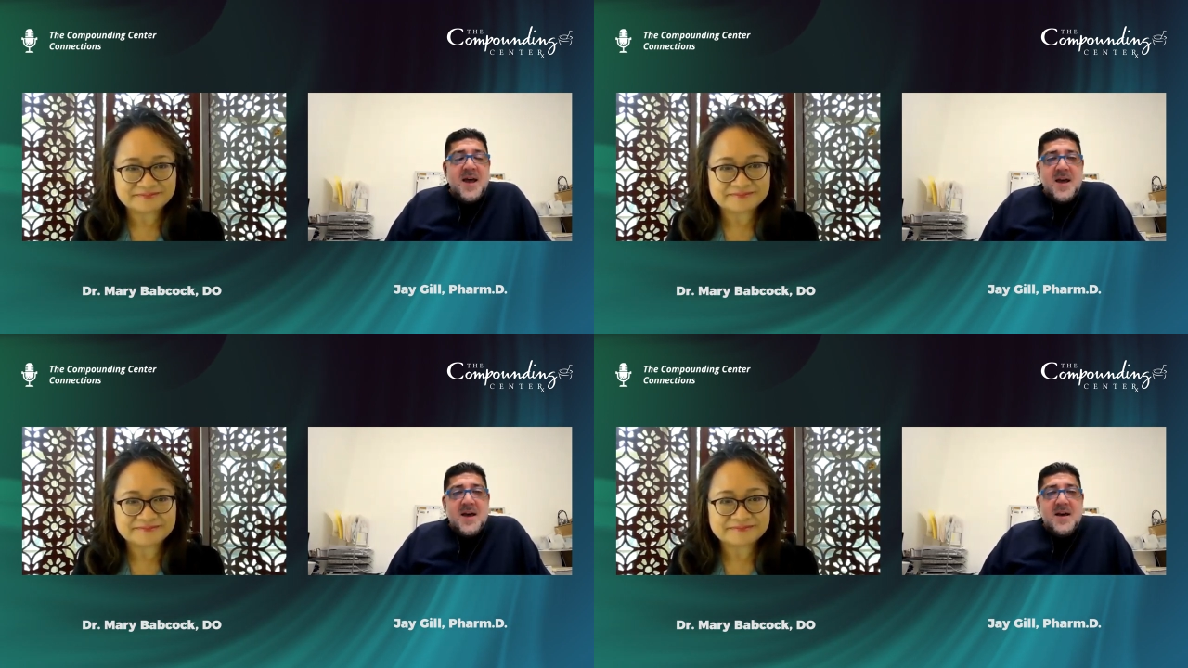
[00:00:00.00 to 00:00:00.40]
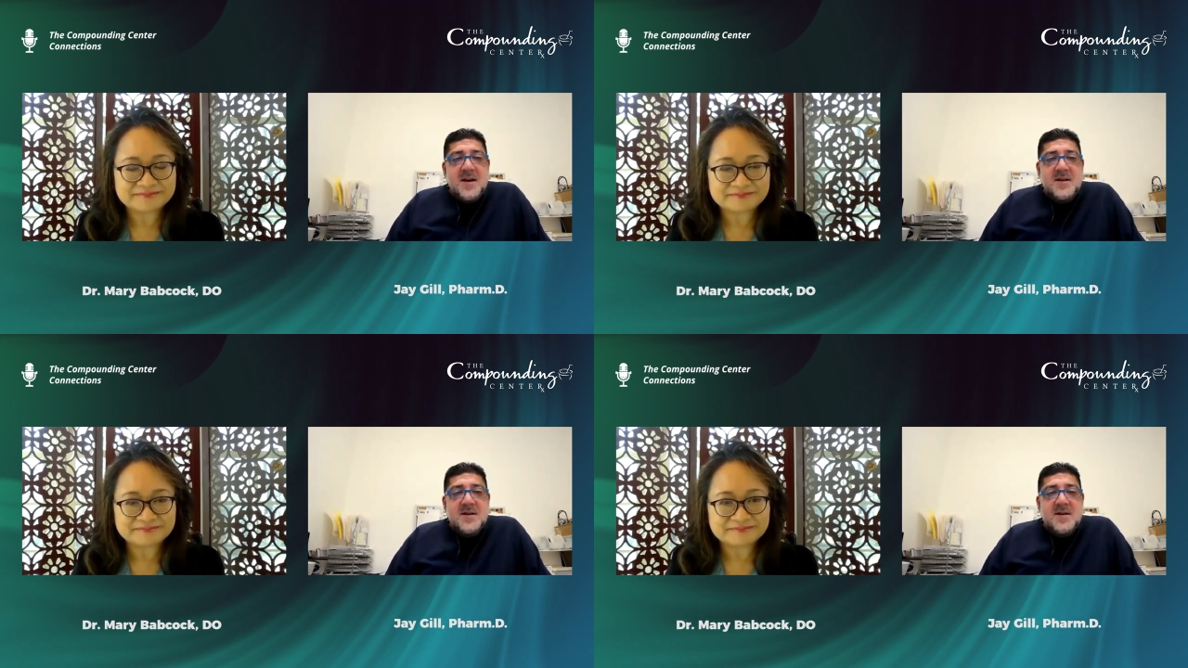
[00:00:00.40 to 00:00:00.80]

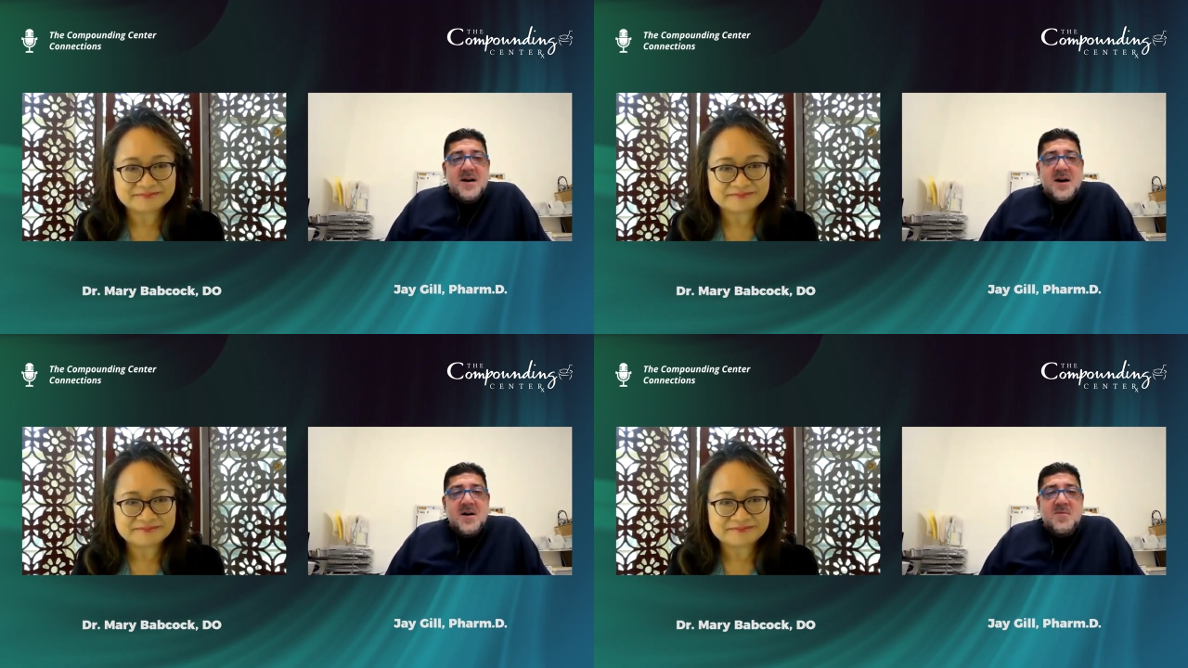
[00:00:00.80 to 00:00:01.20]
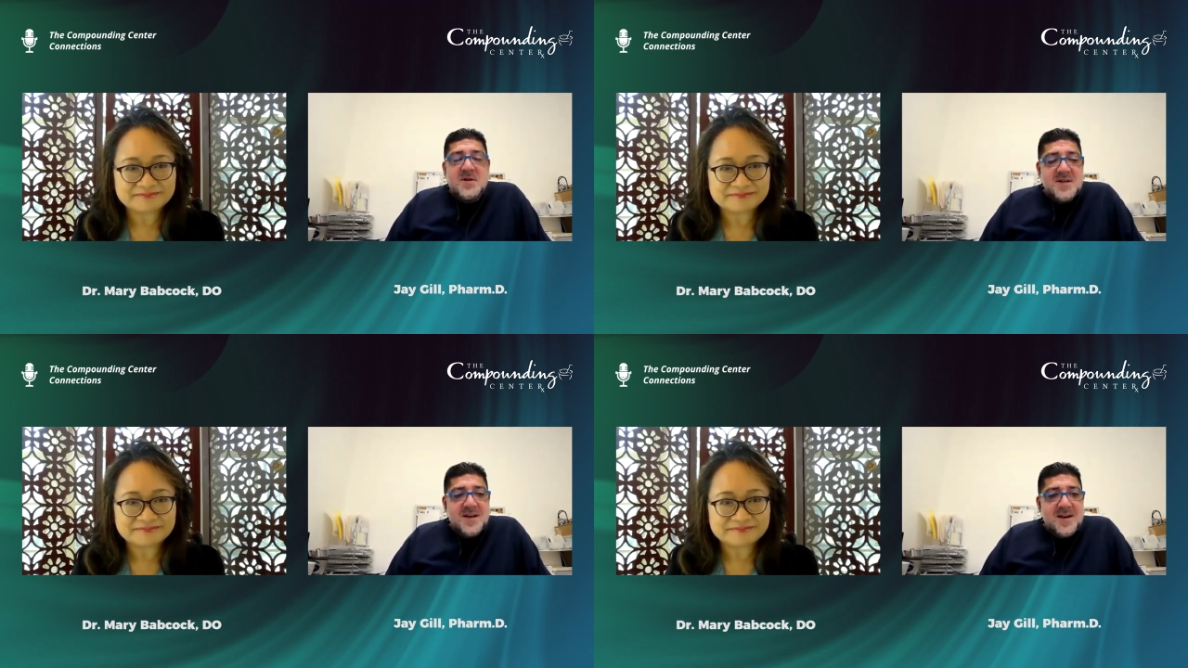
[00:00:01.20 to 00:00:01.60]
Speaker 1: And uh,
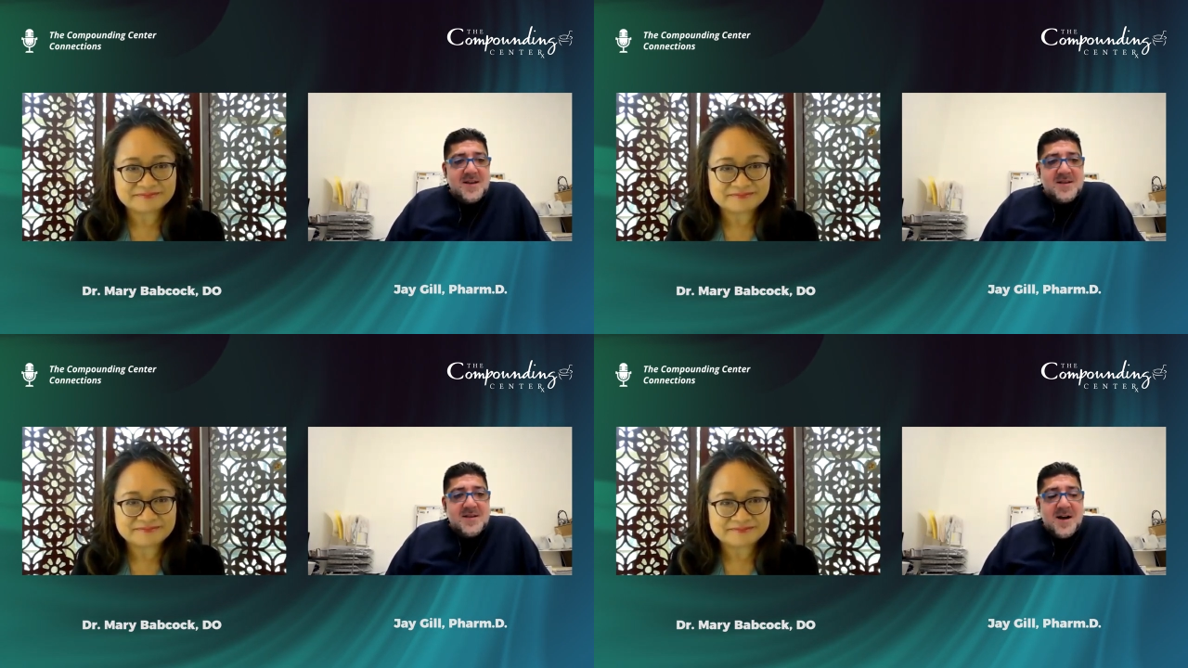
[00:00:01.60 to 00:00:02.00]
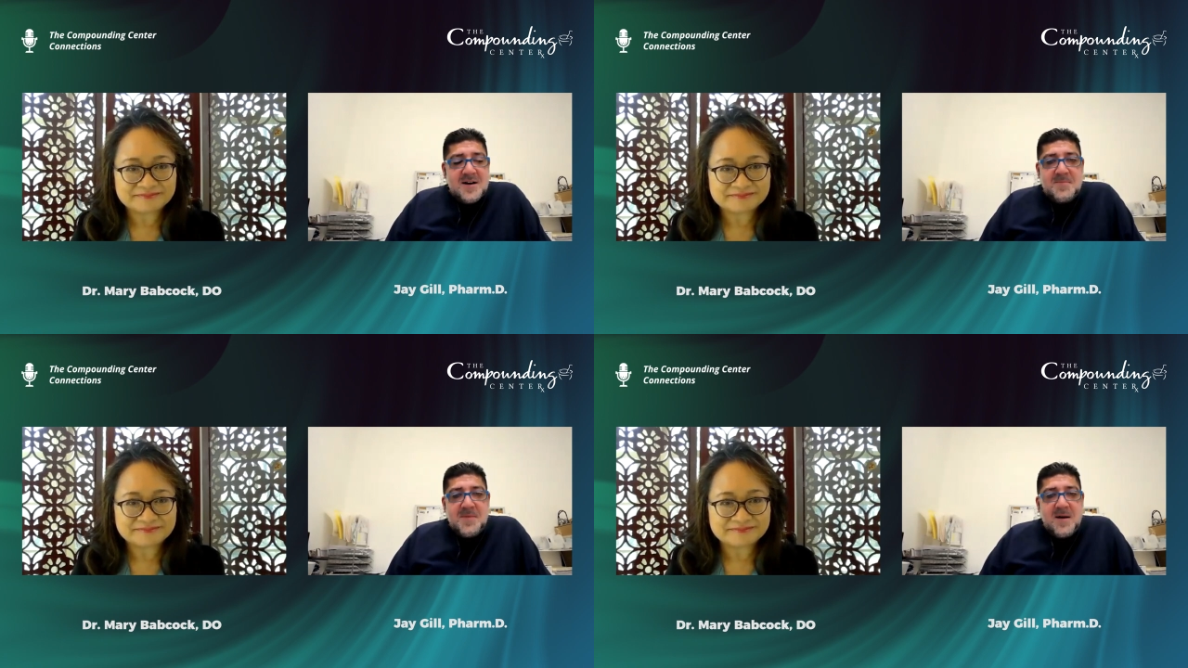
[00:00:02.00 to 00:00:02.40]
once again,
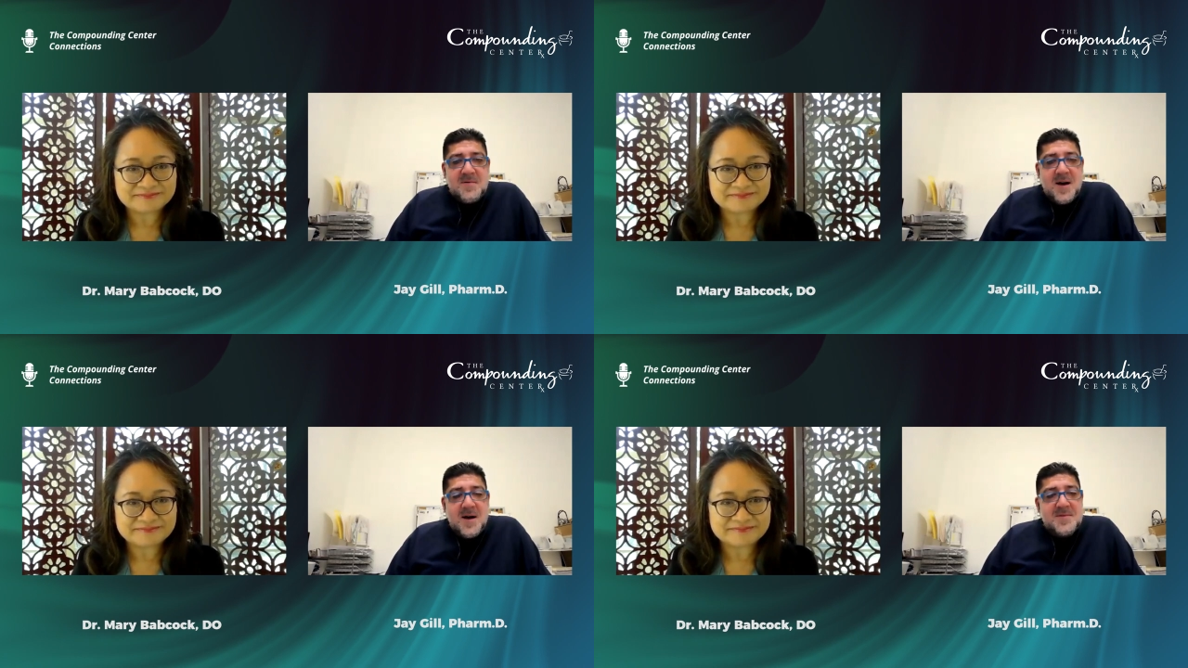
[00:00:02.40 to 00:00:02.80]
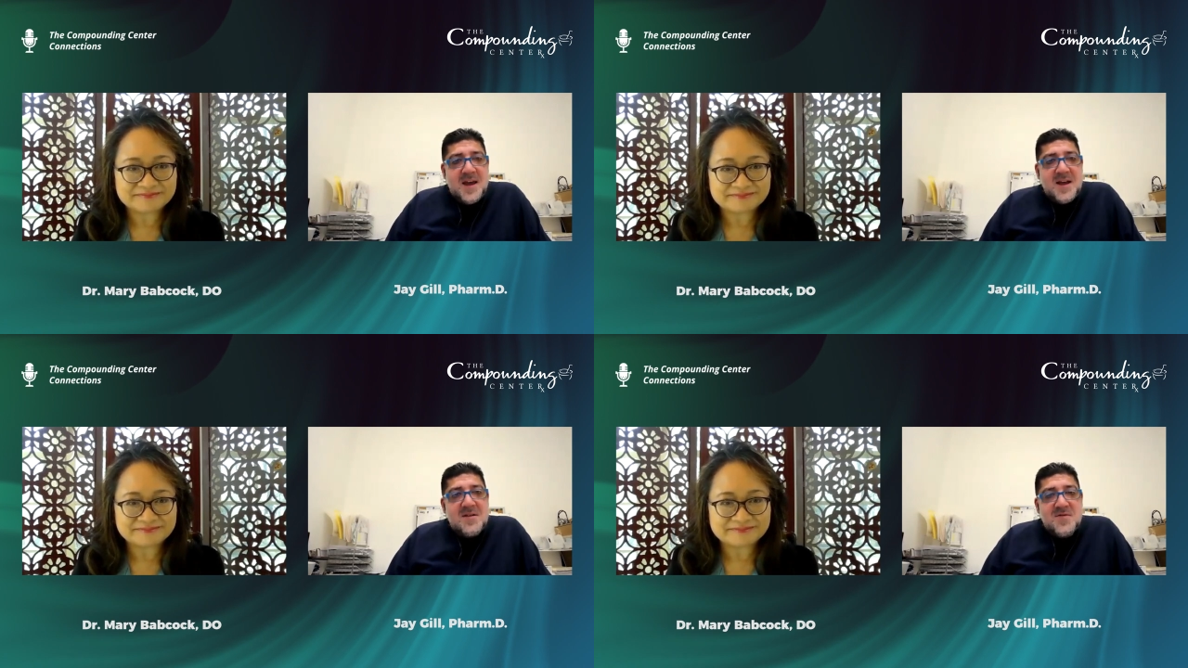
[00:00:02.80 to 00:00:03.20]
Dr. Babcock,
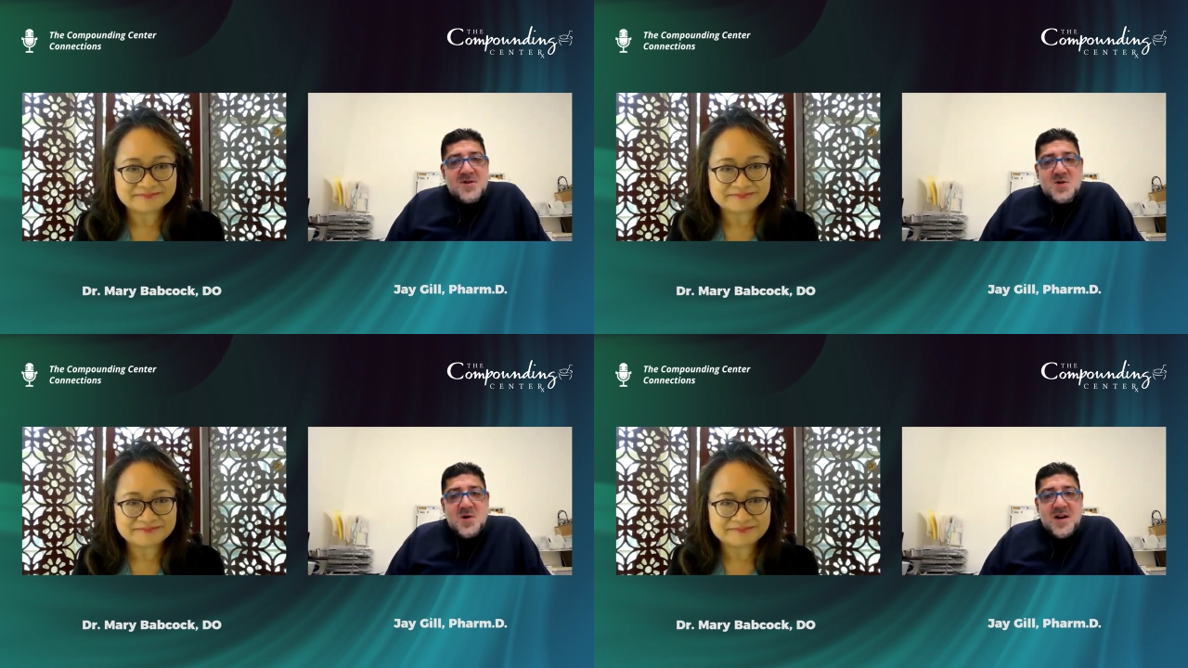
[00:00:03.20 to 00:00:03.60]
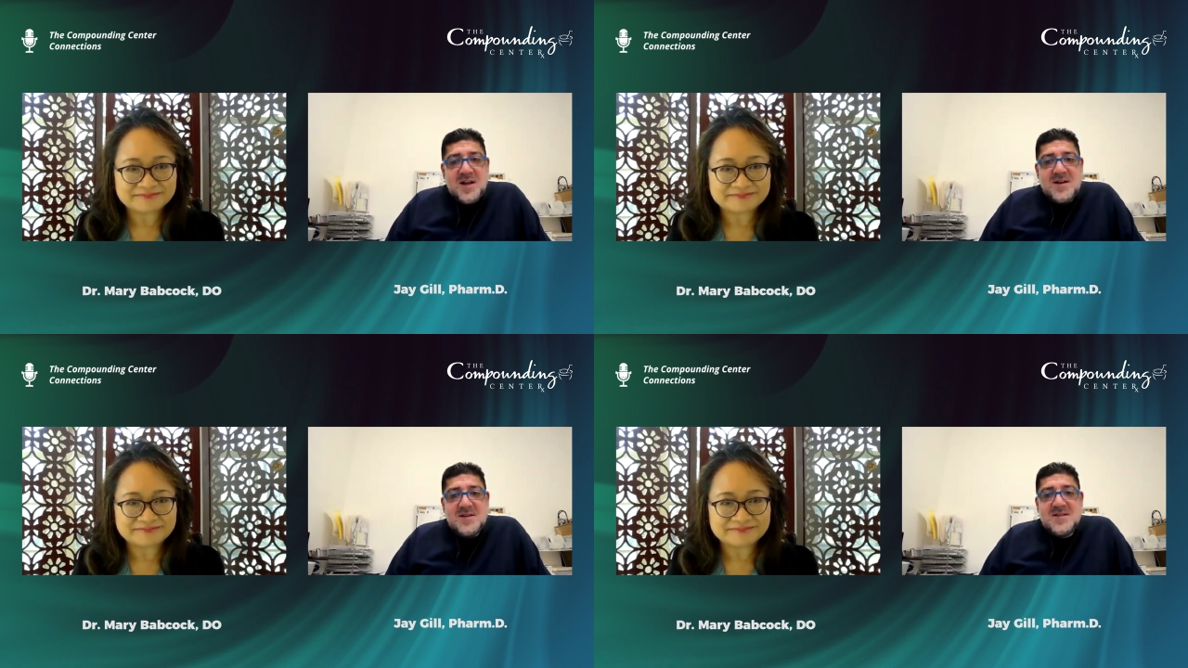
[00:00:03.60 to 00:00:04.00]
thank you for
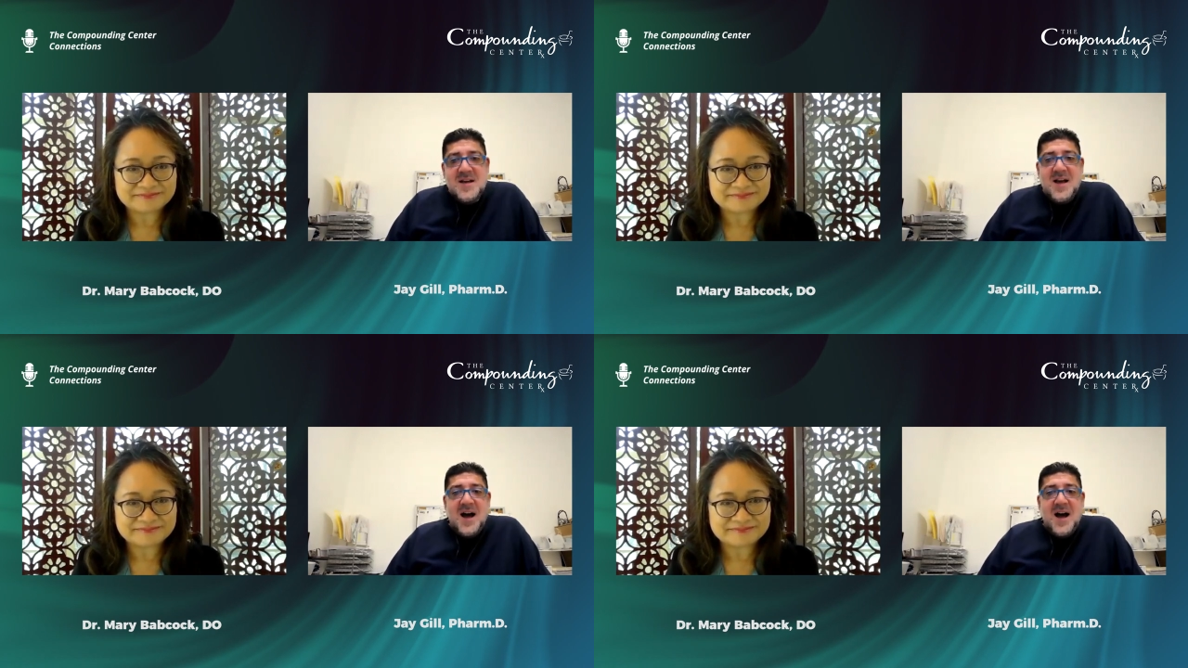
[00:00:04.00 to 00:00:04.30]
joining us.